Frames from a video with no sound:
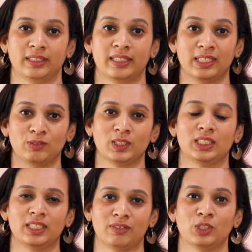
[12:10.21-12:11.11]
That was
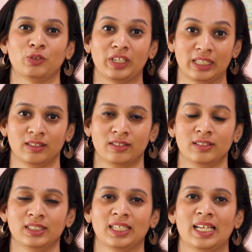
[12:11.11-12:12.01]
the level of
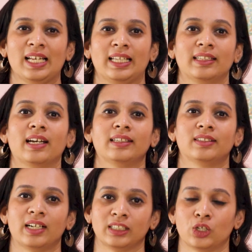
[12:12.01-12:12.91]
ignorance that
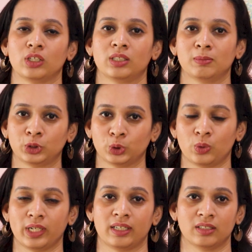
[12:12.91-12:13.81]
the algorithm
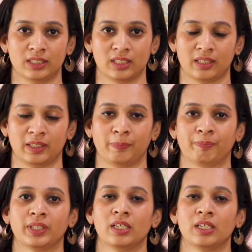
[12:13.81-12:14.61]
showed at the starting.